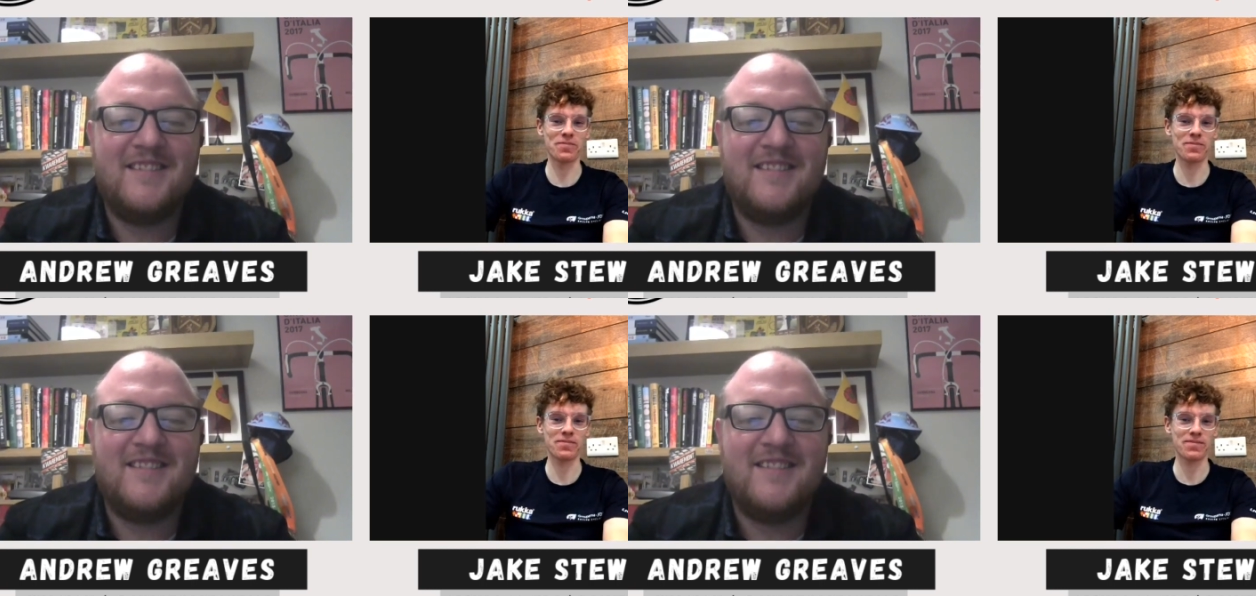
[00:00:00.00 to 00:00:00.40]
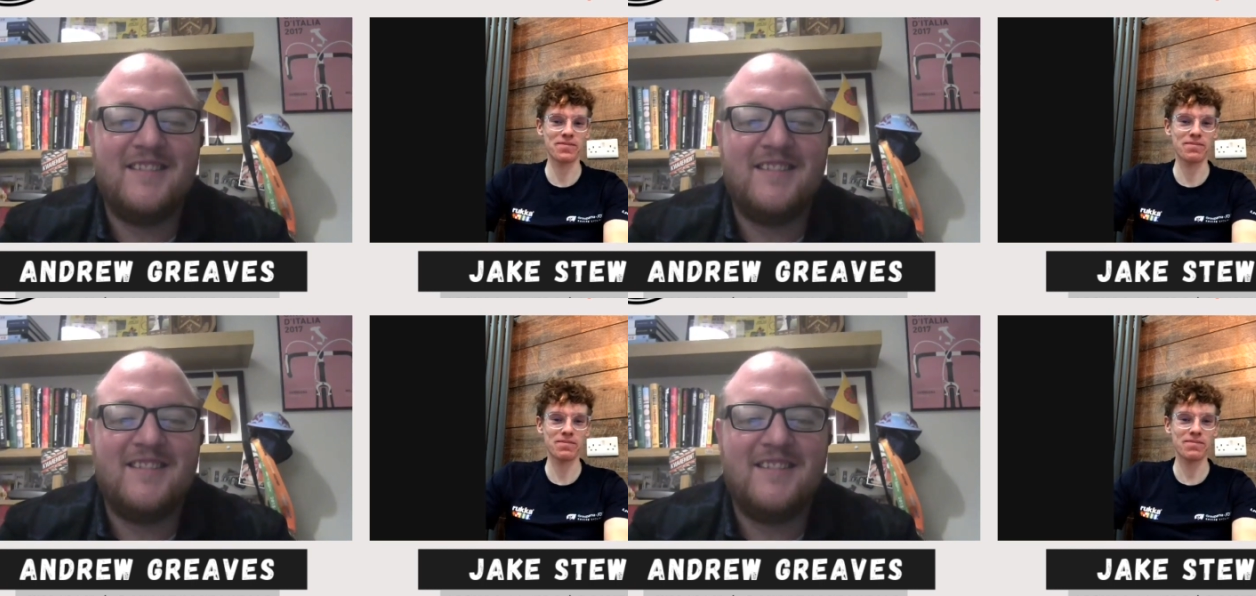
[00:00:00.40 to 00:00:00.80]

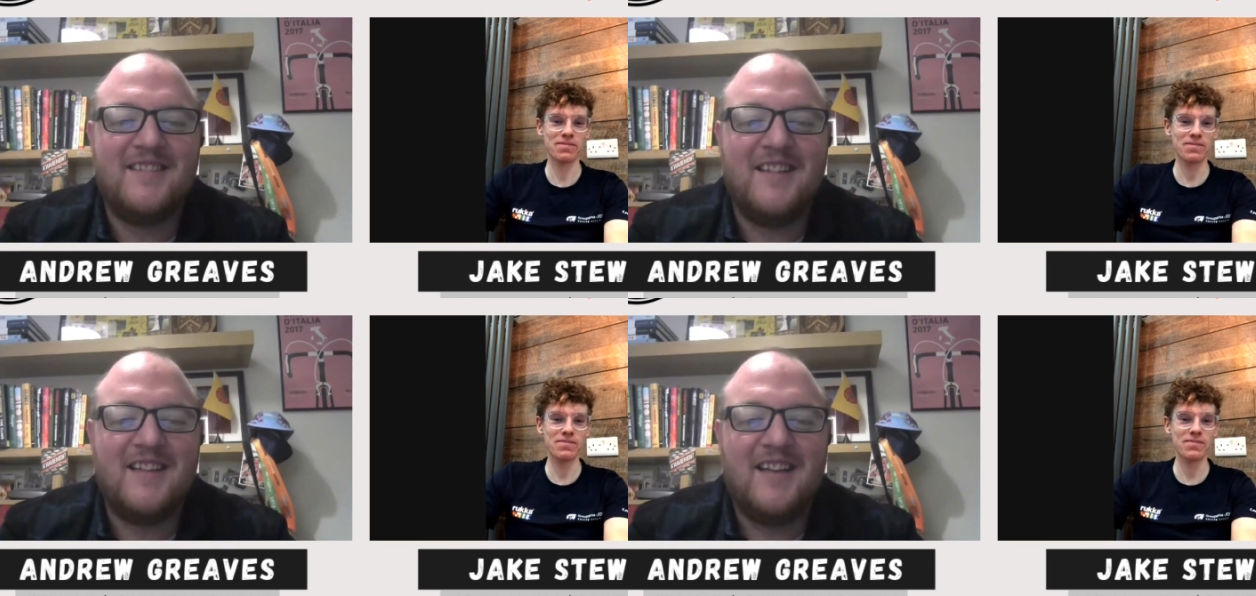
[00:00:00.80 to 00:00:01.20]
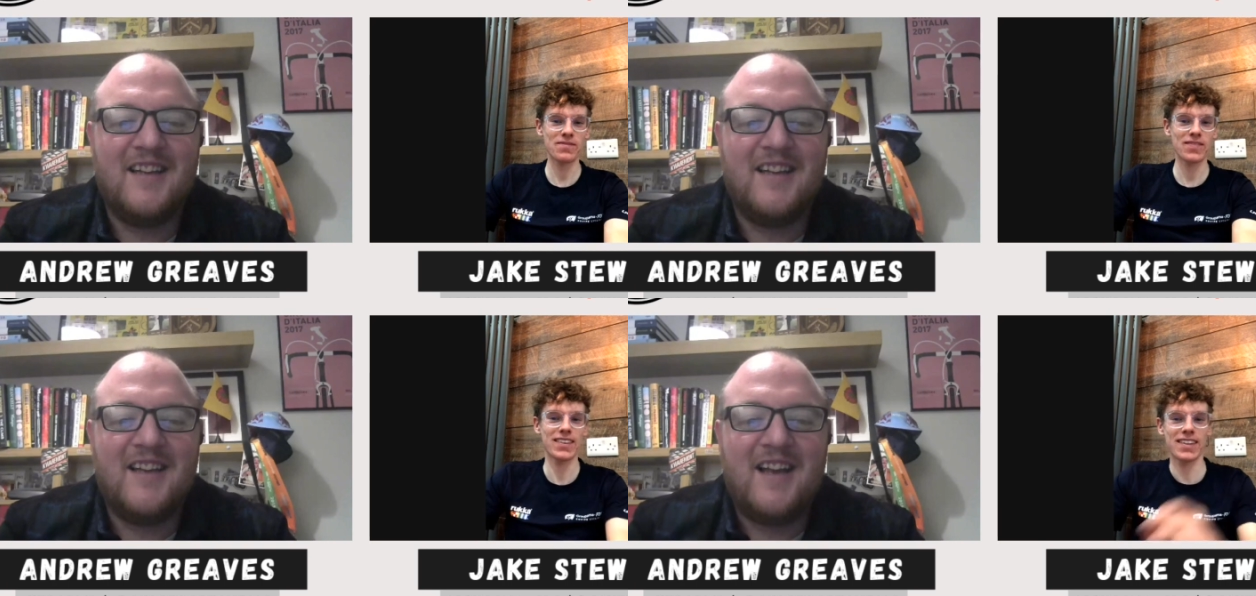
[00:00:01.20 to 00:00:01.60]

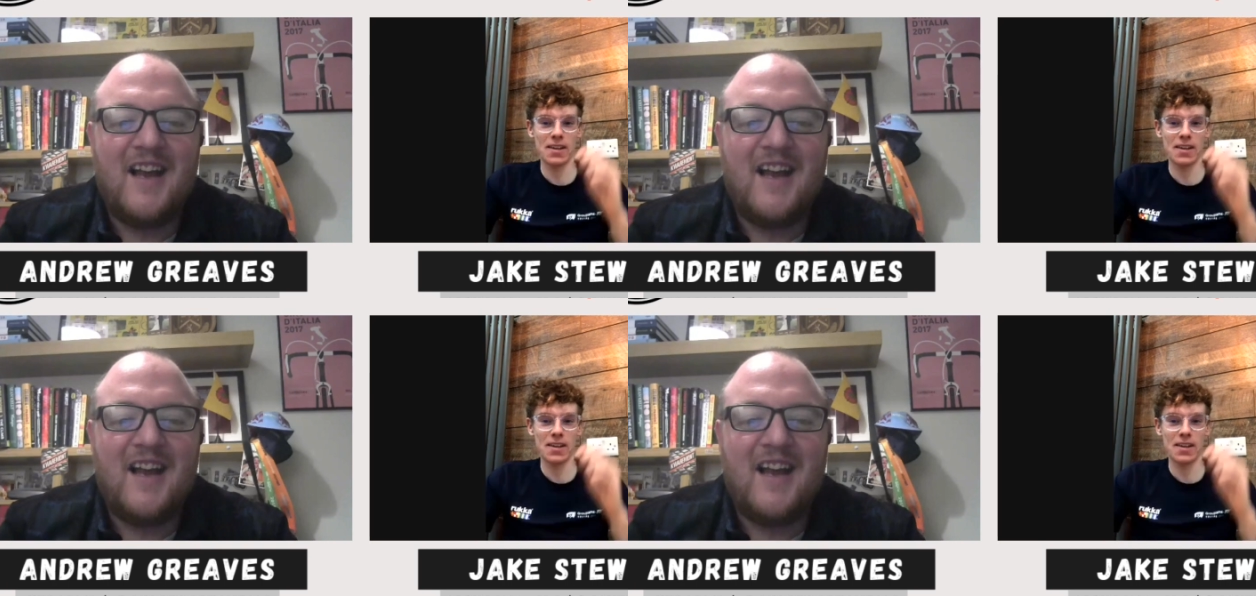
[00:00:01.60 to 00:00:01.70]
(no one is talking)